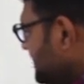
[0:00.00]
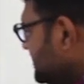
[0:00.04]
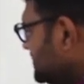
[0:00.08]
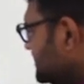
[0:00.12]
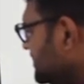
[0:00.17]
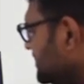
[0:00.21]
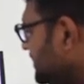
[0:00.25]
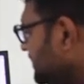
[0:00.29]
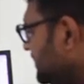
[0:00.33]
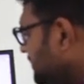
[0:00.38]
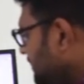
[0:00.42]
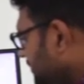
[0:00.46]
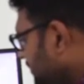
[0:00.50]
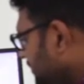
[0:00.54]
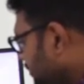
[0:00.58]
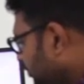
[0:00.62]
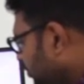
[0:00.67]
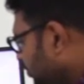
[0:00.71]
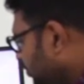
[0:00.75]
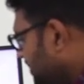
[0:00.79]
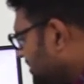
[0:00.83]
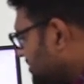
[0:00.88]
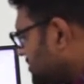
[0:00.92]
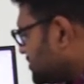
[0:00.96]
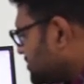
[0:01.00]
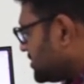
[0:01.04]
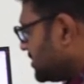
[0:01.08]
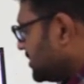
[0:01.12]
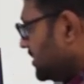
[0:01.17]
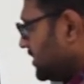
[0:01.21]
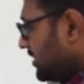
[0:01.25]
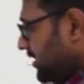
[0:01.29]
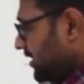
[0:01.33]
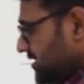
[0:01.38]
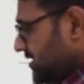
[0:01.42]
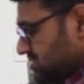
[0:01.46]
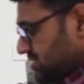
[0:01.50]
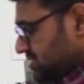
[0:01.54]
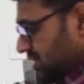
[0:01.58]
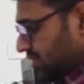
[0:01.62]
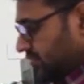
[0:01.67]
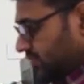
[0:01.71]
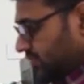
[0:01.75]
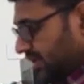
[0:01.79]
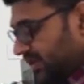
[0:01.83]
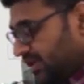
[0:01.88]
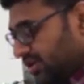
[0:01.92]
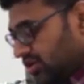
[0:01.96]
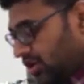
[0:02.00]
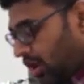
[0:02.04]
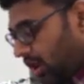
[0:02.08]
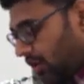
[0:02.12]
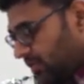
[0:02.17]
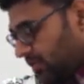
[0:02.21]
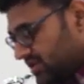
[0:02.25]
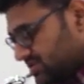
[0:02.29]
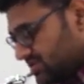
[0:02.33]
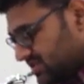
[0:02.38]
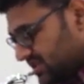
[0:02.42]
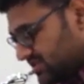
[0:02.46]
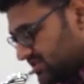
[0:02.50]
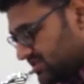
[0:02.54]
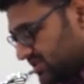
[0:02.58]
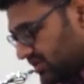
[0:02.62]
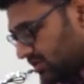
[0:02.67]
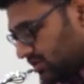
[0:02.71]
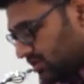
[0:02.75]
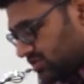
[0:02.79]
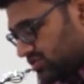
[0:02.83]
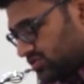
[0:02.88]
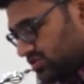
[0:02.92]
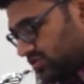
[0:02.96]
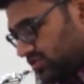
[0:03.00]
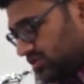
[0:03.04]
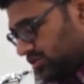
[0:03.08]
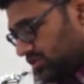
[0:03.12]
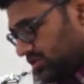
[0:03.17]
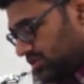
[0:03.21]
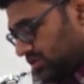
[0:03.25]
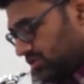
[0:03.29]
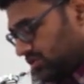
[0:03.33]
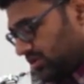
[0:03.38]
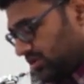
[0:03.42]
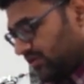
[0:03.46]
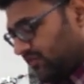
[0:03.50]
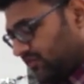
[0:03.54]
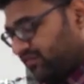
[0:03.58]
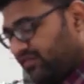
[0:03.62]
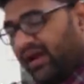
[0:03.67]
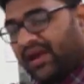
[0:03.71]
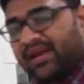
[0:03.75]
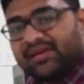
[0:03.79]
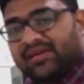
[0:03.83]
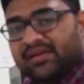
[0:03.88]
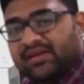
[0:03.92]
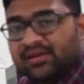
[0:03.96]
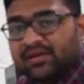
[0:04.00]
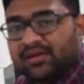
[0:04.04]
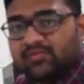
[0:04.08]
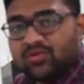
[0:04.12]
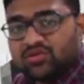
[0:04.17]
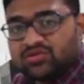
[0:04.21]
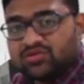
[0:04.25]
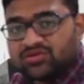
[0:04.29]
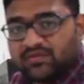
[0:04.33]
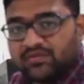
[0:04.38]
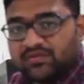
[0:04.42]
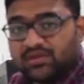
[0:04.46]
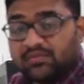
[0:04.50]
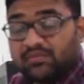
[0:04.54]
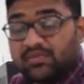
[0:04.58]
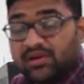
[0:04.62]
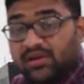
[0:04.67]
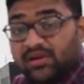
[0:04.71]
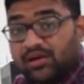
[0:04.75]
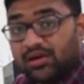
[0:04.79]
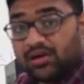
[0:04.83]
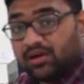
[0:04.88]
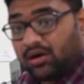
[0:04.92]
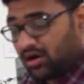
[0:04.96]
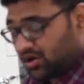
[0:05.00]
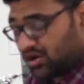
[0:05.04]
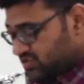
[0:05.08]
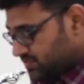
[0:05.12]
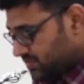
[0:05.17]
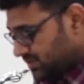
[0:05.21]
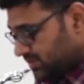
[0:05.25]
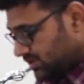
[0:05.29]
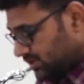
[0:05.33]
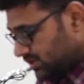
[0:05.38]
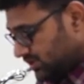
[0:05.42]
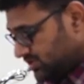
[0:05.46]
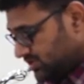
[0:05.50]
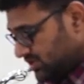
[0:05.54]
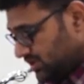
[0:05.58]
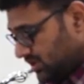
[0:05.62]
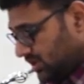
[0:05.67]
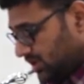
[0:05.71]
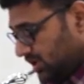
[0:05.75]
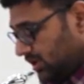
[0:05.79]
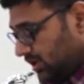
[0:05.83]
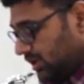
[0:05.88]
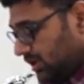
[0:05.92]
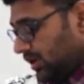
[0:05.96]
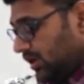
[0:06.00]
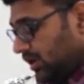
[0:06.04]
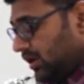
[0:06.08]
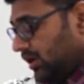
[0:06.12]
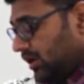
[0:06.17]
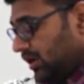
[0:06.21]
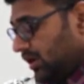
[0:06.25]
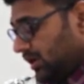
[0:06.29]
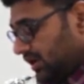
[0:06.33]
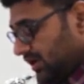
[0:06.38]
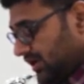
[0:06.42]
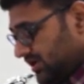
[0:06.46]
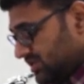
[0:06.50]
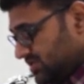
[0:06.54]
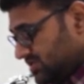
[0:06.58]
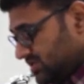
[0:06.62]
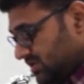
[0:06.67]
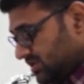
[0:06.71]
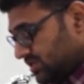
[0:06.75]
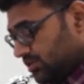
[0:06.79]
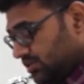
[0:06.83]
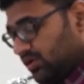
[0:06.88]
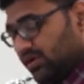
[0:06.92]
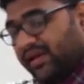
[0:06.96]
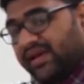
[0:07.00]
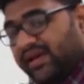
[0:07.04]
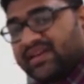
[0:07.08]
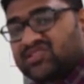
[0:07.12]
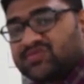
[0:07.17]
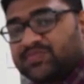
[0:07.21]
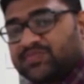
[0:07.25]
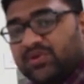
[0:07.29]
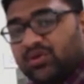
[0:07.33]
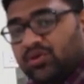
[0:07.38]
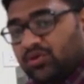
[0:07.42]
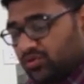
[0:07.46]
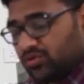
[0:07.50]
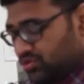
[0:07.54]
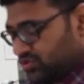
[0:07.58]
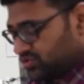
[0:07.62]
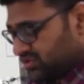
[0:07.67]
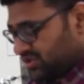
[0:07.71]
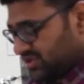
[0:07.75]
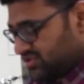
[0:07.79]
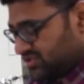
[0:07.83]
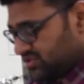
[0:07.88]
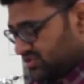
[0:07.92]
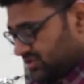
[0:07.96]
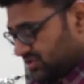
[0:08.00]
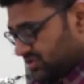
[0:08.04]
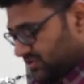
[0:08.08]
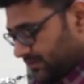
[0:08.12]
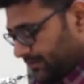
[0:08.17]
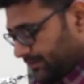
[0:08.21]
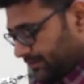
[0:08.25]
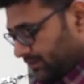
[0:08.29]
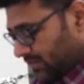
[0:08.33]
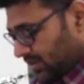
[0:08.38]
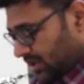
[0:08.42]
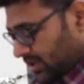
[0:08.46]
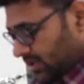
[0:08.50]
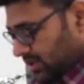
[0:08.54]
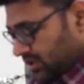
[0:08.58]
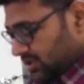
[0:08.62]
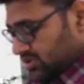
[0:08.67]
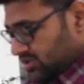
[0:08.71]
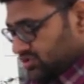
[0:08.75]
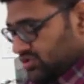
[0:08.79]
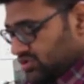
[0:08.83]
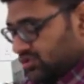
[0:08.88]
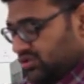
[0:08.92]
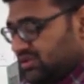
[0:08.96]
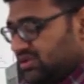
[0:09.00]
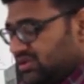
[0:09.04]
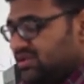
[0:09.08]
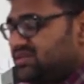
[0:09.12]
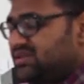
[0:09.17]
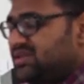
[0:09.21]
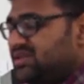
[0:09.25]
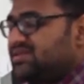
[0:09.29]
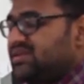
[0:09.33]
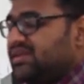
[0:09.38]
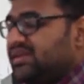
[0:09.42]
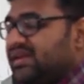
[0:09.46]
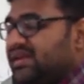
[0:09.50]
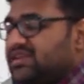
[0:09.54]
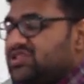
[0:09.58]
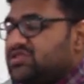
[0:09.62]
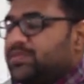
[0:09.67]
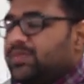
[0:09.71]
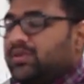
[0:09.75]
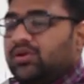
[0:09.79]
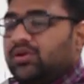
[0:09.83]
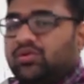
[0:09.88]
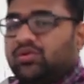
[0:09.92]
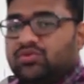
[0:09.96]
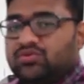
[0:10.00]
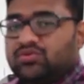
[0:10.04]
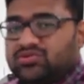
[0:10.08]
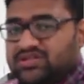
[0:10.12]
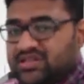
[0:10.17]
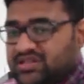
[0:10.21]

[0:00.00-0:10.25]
sensor, which is a very common sensor also, you can find it in most of the medical hospitals, is your SpO2 sensor. So this is an SpO2